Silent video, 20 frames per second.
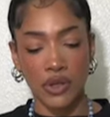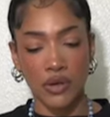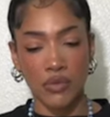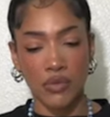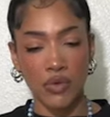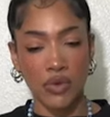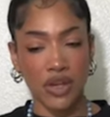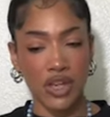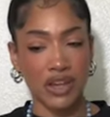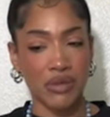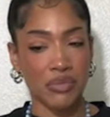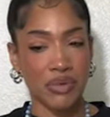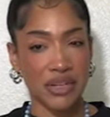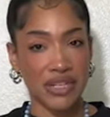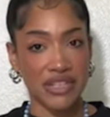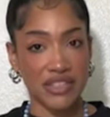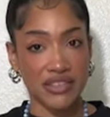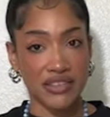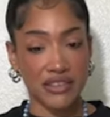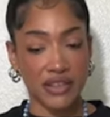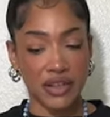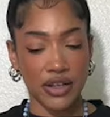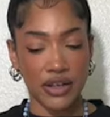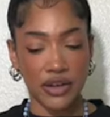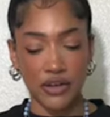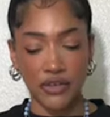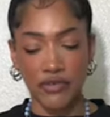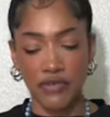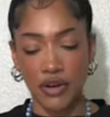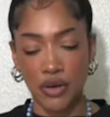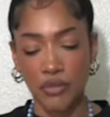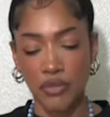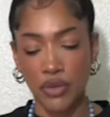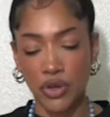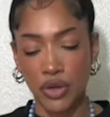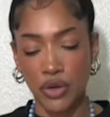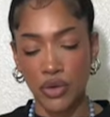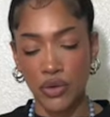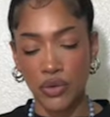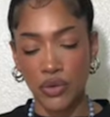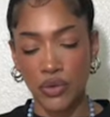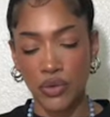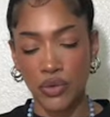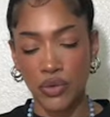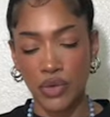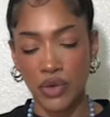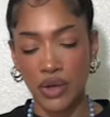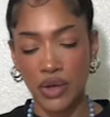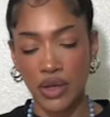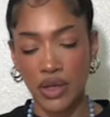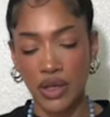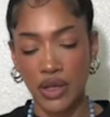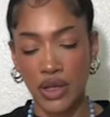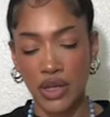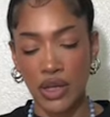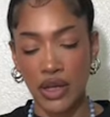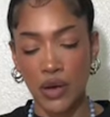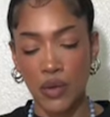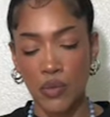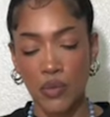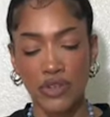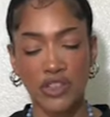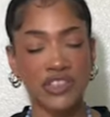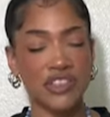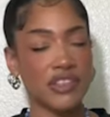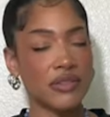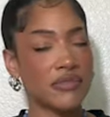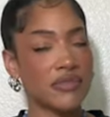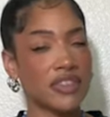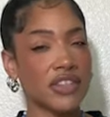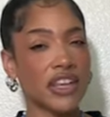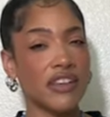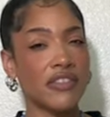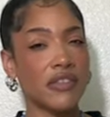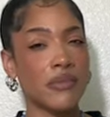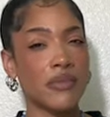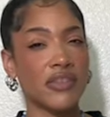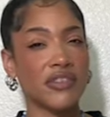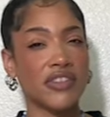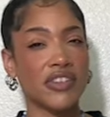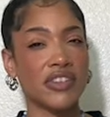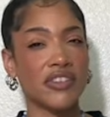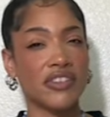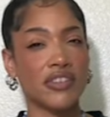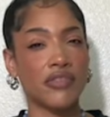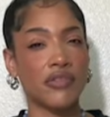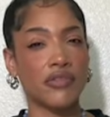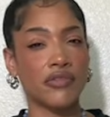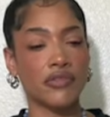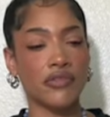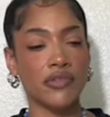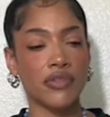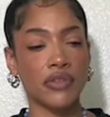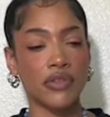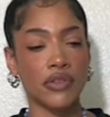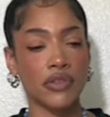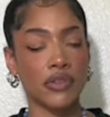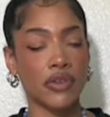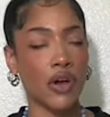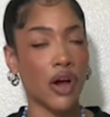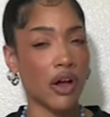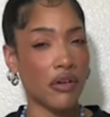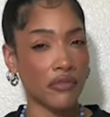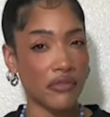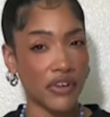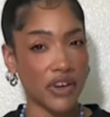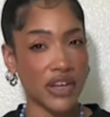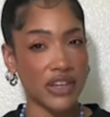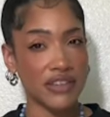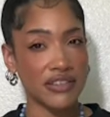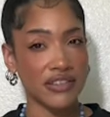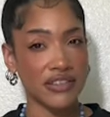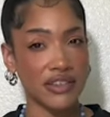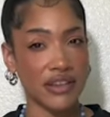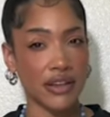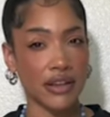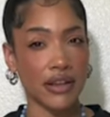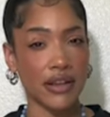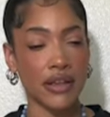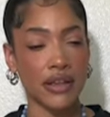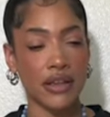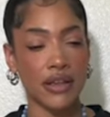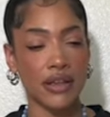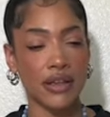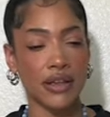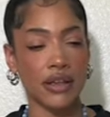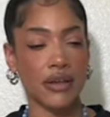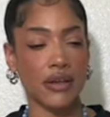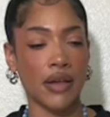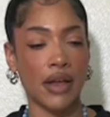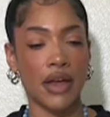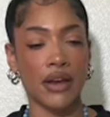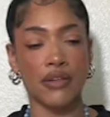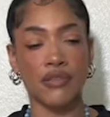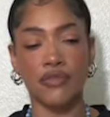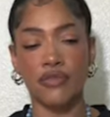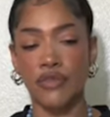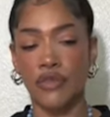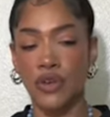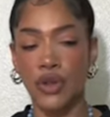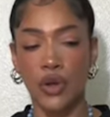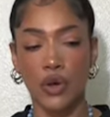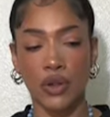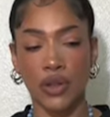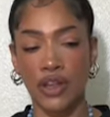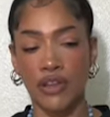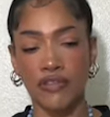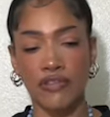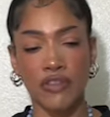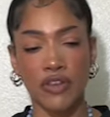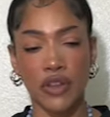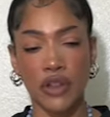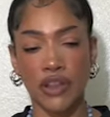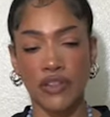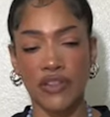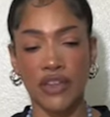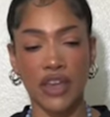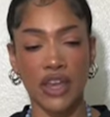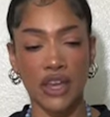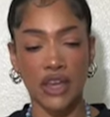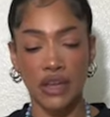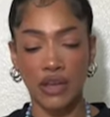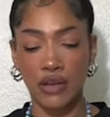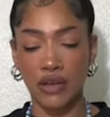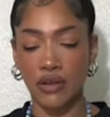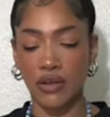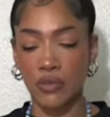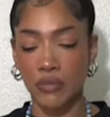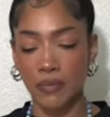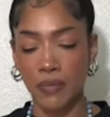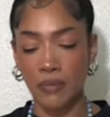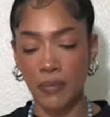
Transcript: we'll get a bit distant here from you, which seems to give them a sense of confidence and kind of know, like feel like they can,